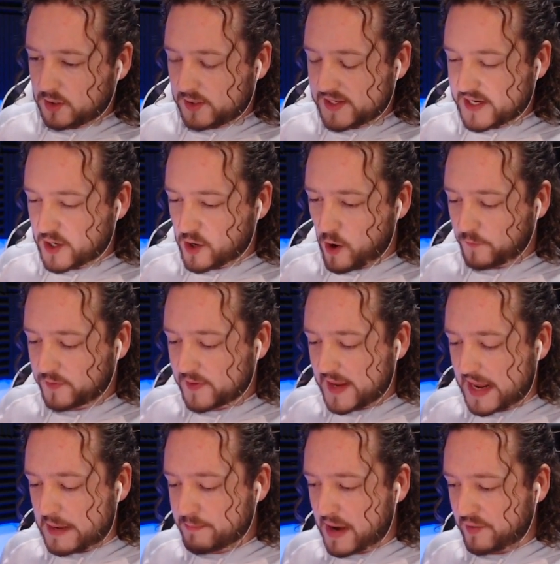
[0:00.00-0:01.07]
Did he earn the
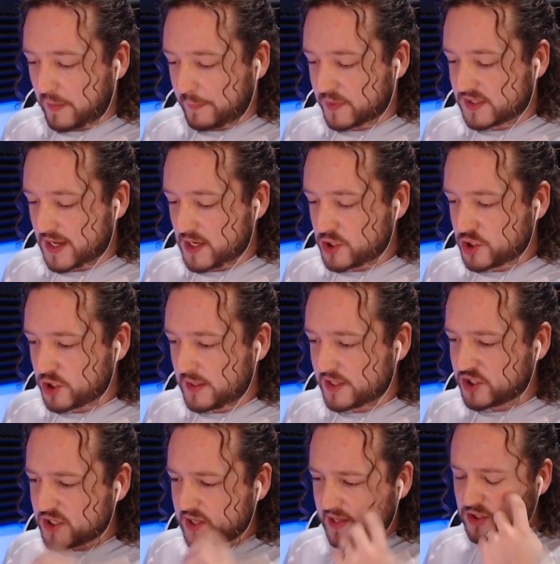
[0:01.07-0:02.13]
name by reputation?
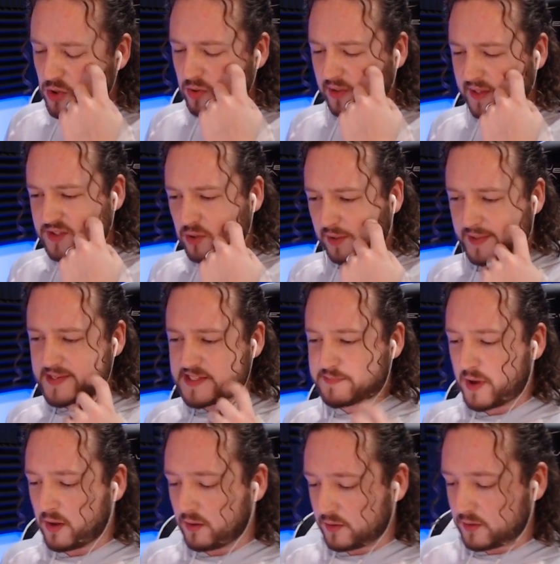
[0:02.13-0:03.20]
Actually, let's go. Let's go Lightning
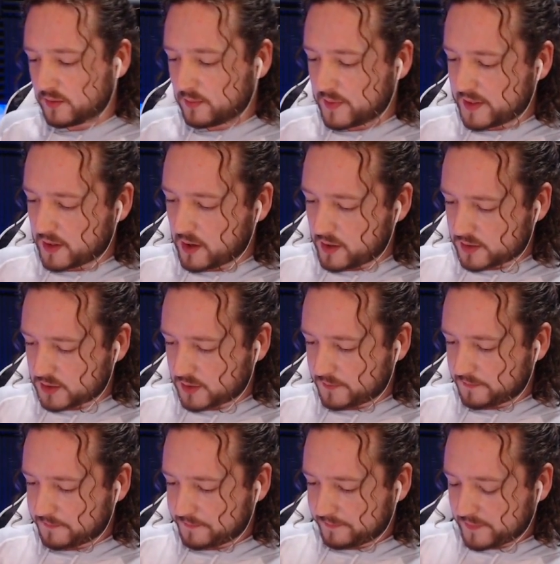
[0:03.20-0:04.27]
Spell. Why not?
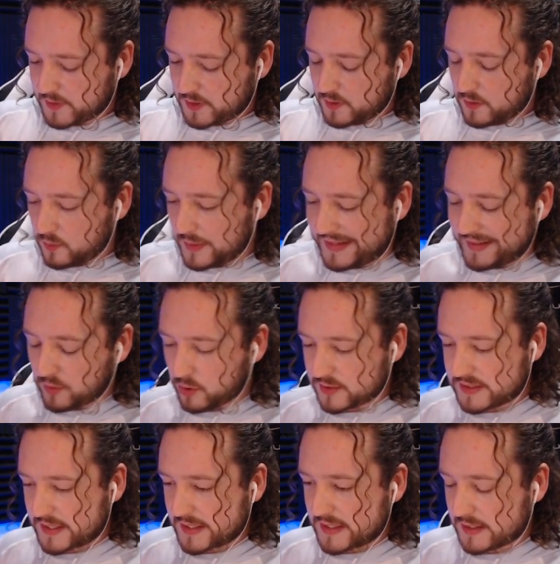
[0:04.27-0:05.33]
Why
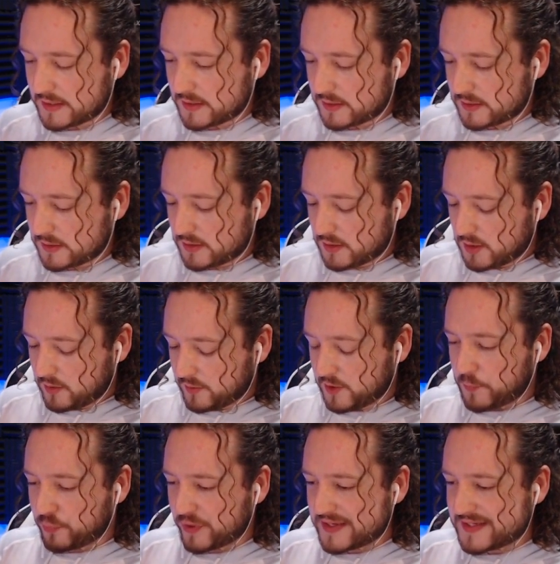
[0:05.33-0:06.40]
not, eh? I'm gonna
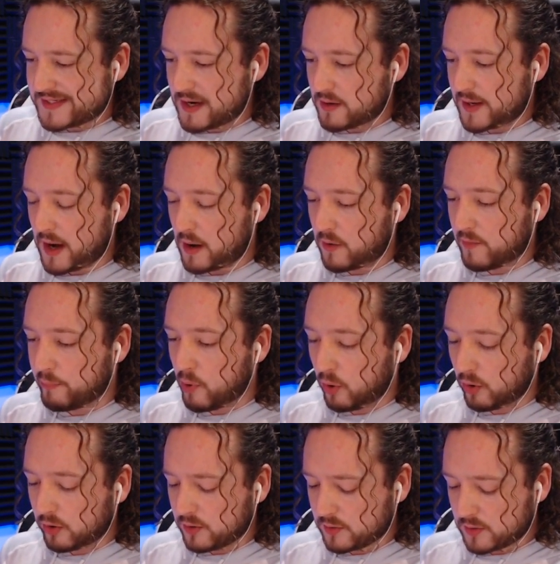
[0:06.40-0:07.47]
go Prince here to counter the
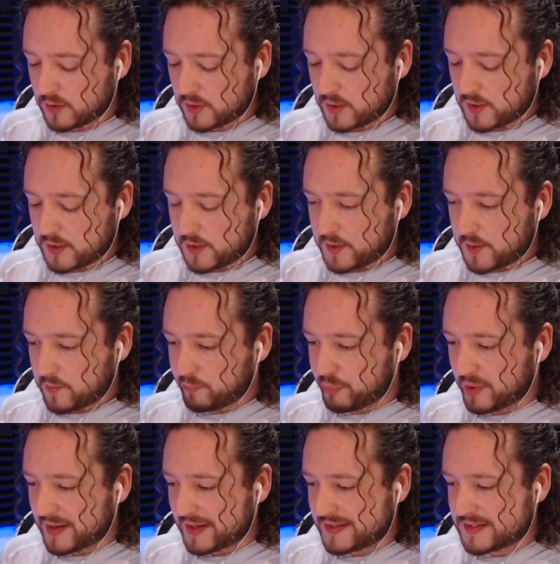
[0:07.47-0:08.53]
Bowler.
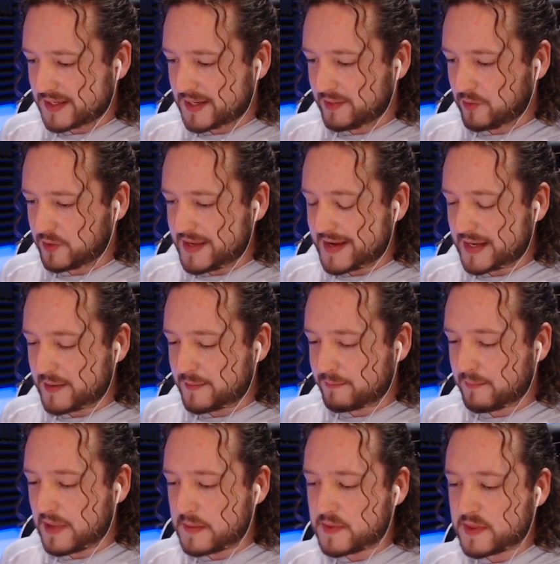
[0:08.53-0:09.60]
But uh, looking at it,
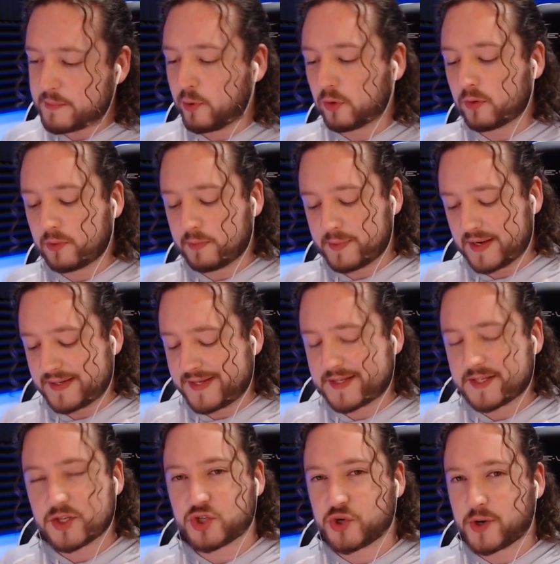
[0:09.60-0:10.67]
maybe the Bowler would have been a
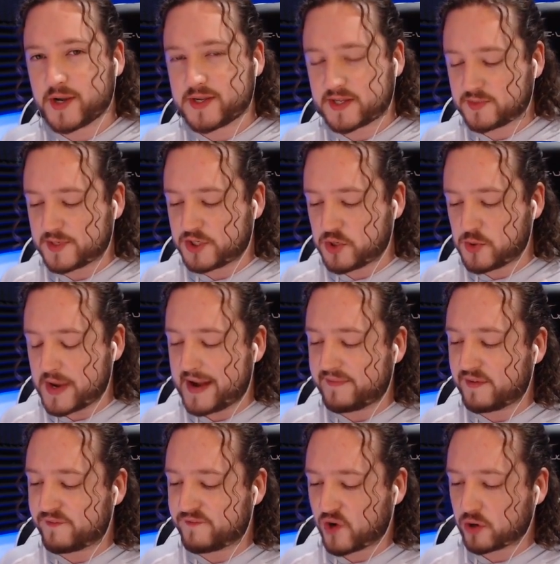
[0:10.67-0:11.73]
decent choice because we do have
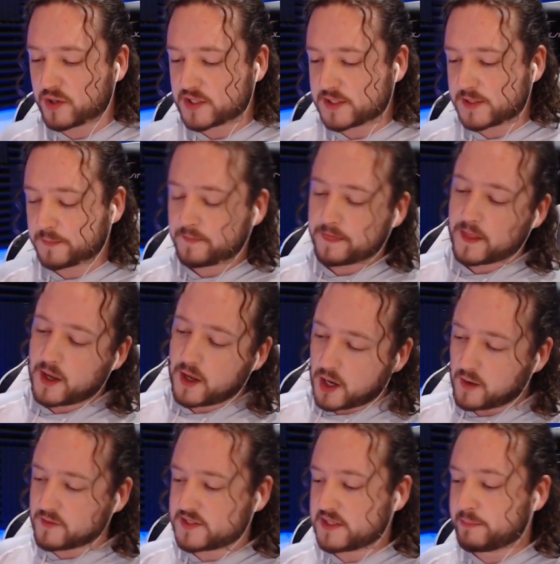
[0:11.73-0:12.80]
the Furnace.
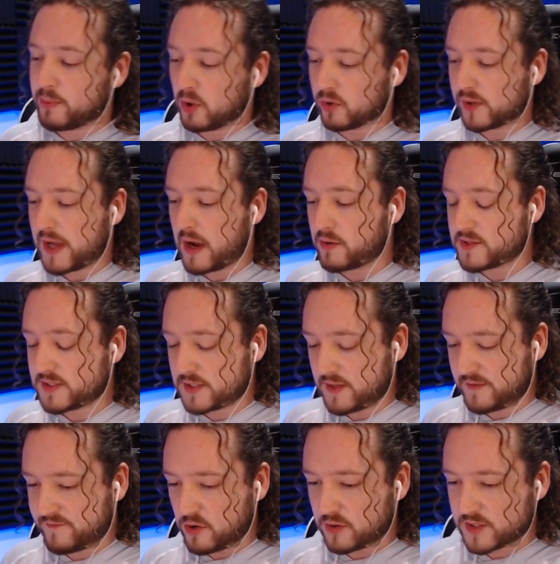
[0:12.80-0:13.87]
Obviously, Bowler counters the
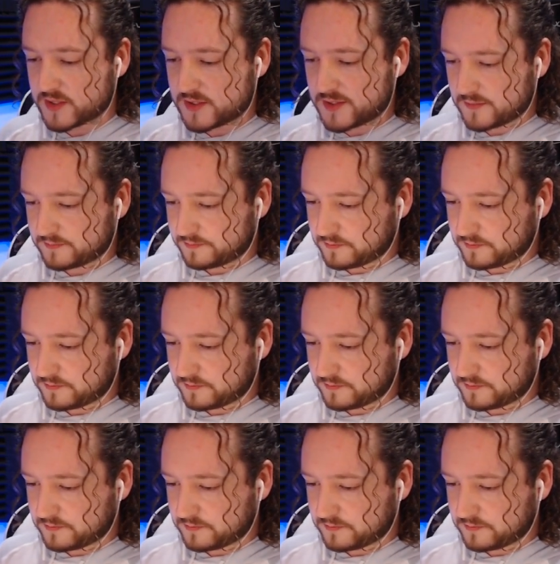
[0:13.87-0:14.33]
Furnace.